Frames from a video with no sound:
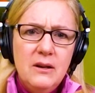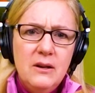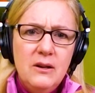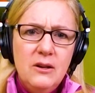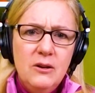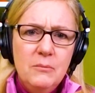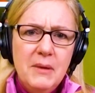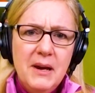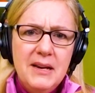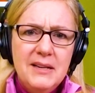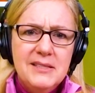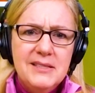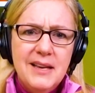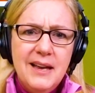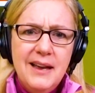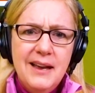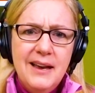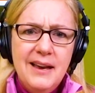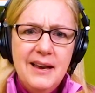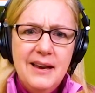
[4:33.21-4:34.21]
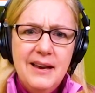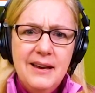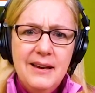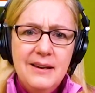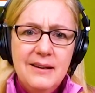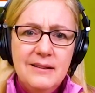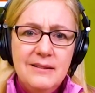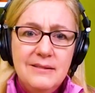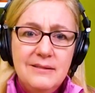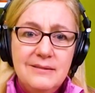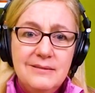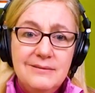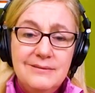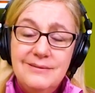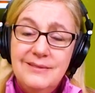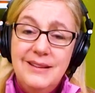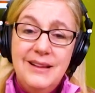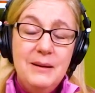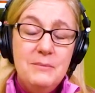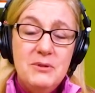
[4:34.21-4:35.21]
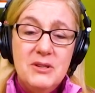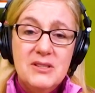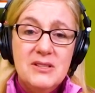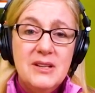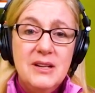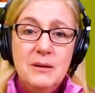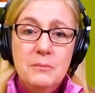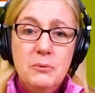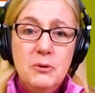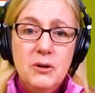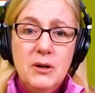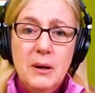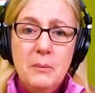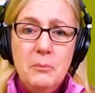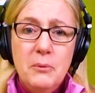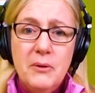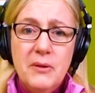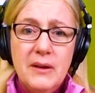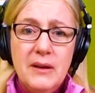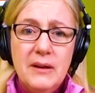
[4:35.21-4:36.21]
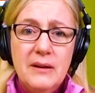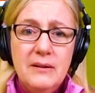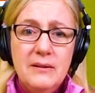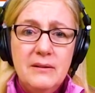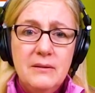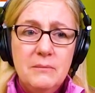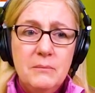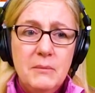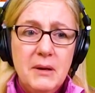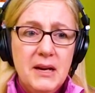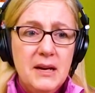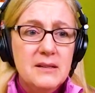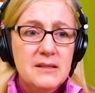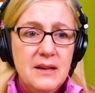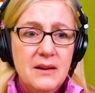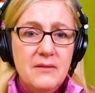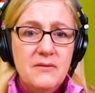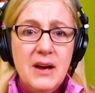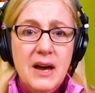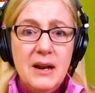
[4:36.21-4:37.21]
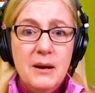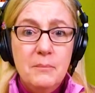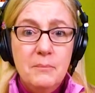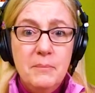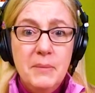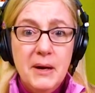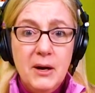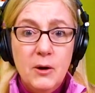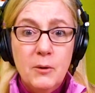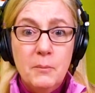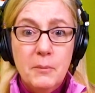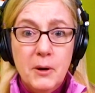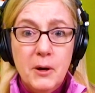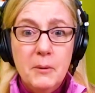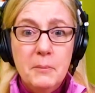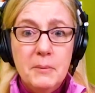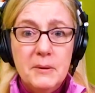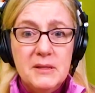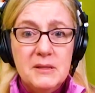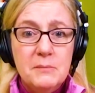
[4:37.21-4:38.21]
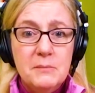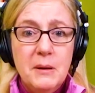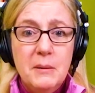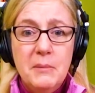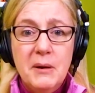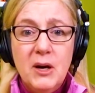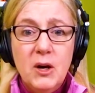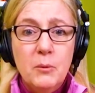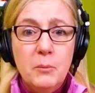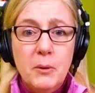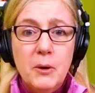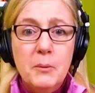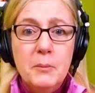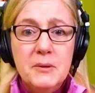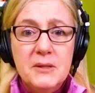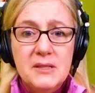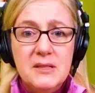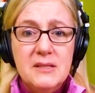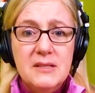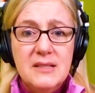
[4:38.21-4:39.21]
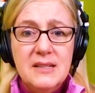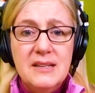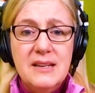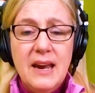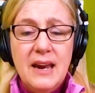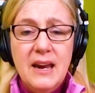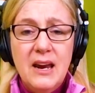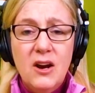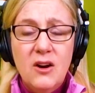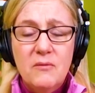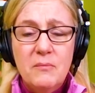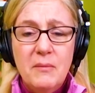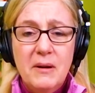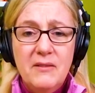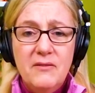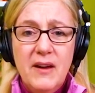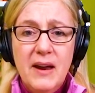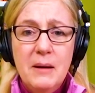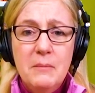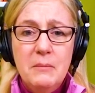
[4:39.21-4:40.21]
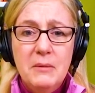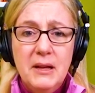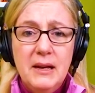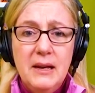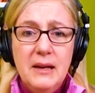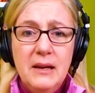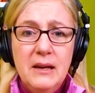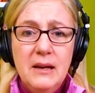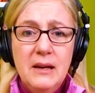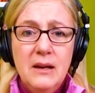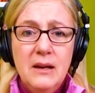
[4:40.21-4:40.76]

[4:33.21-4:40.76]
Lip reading: you may say, well, I'm just going to put up with it because I've got a bigger purpose. My bigger purpose is to take care of my family.